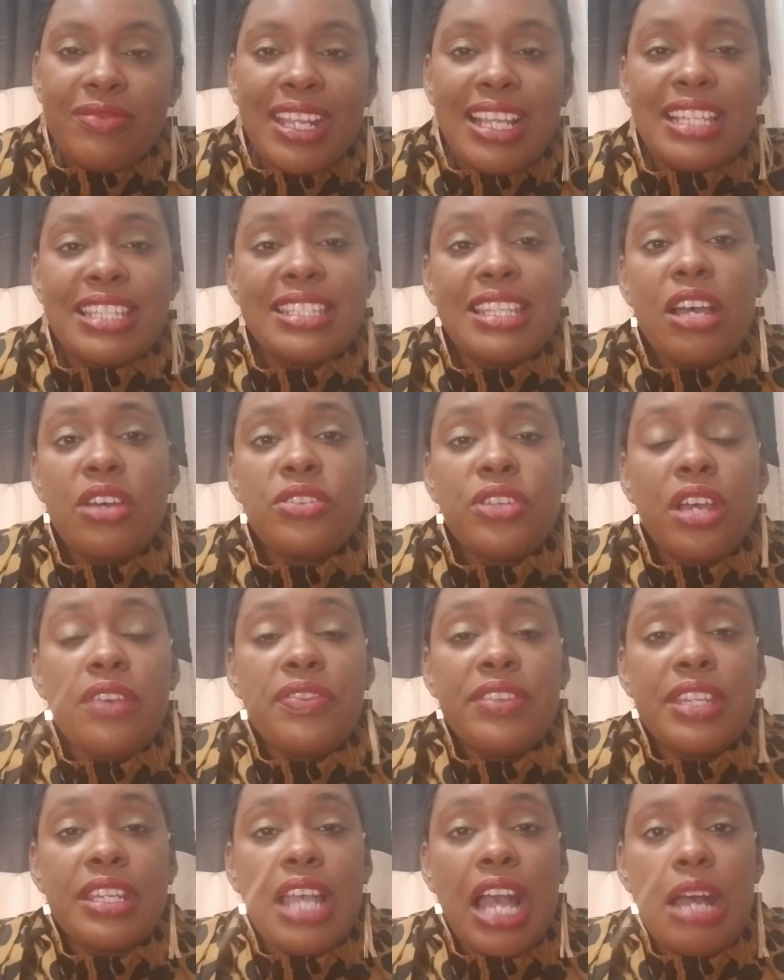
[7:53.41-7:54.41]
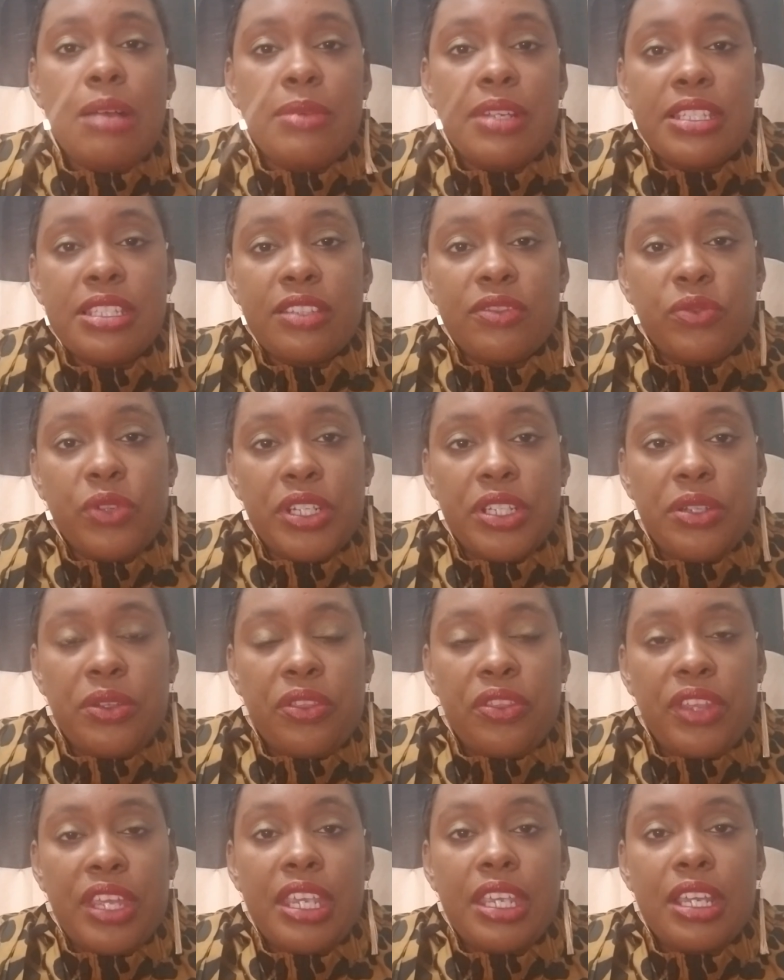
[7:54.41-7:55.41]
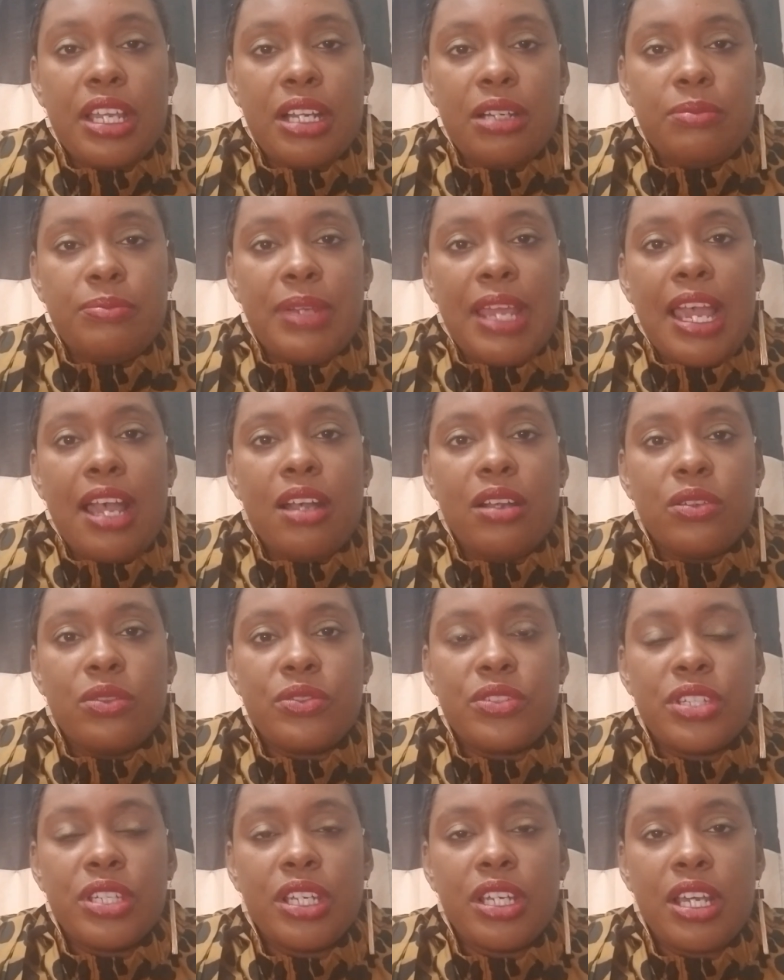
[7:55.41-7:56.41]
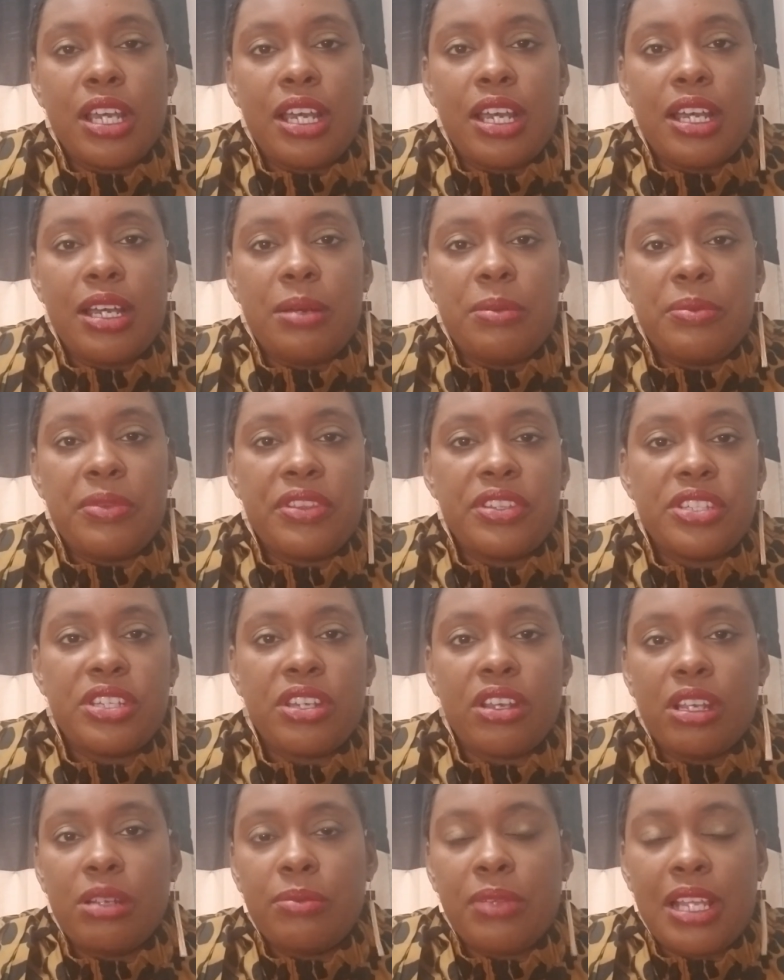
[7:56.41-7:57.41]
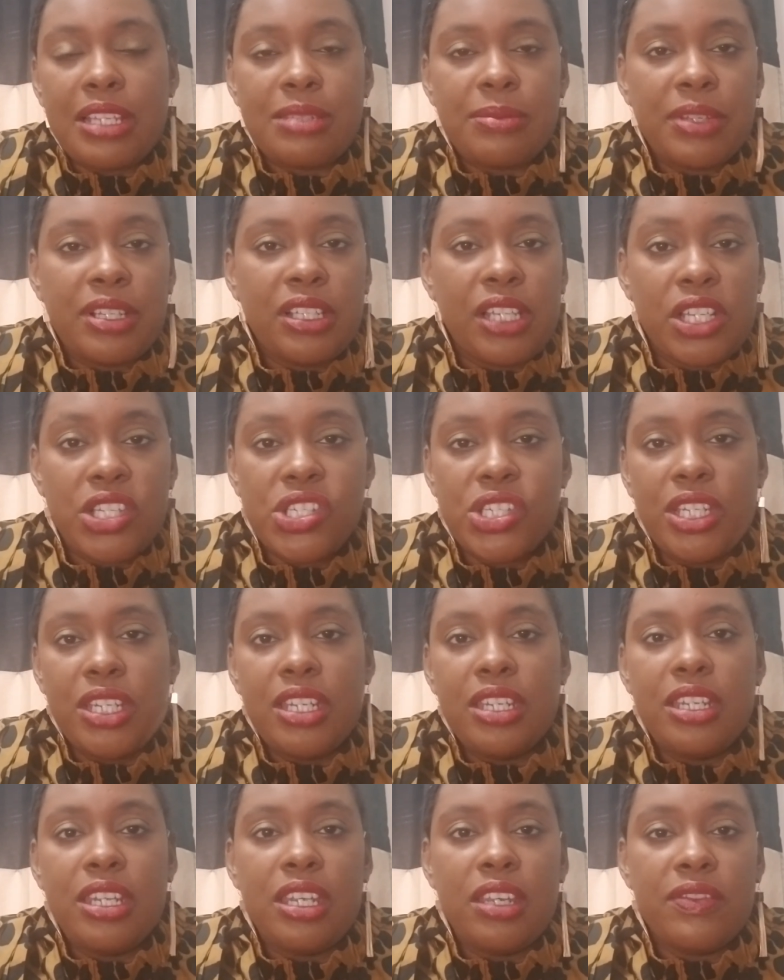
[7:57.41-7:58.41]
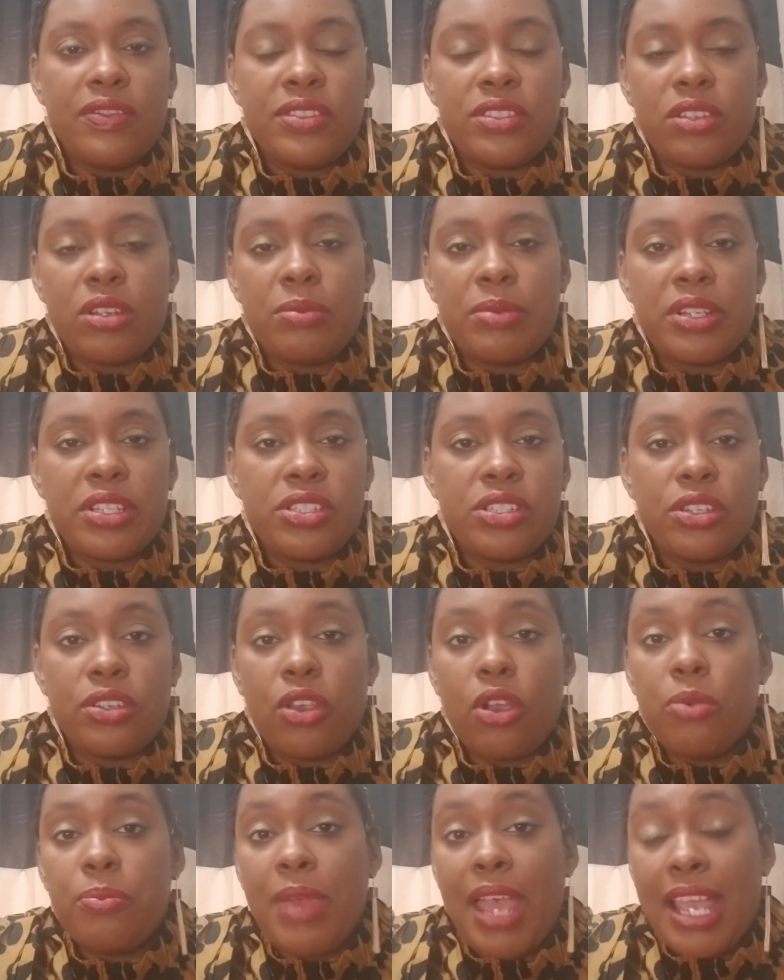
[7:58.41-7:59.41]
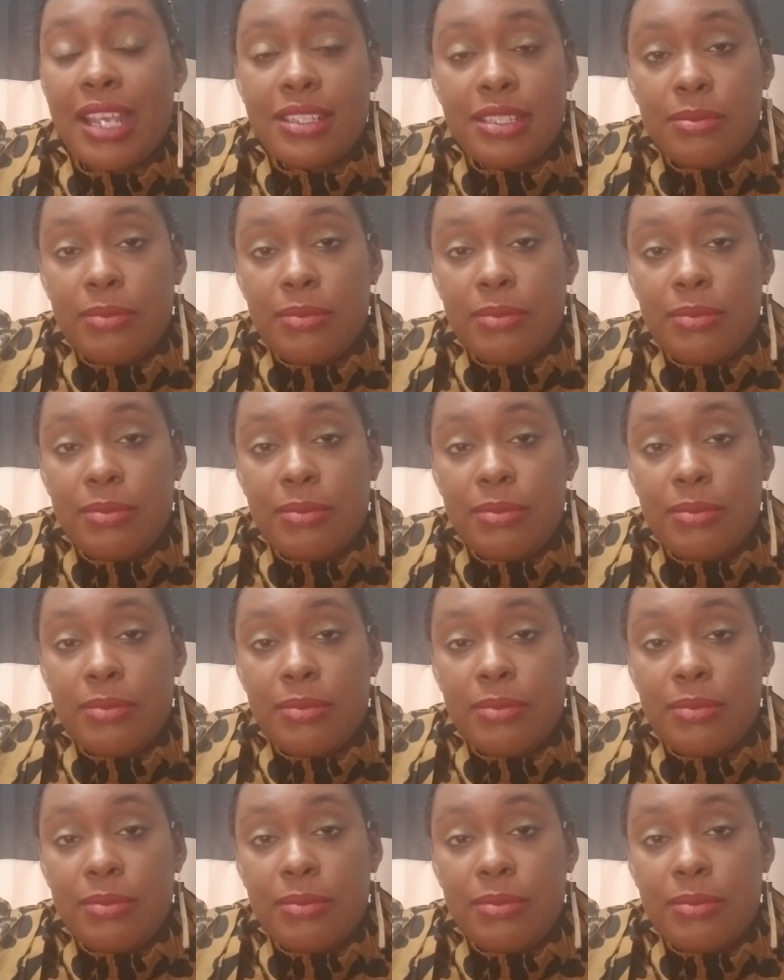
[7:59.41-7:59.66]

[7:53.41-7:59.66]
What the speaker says: sound off in the comments of what you think about the cherry blossom collection, and if Starbucks should go back to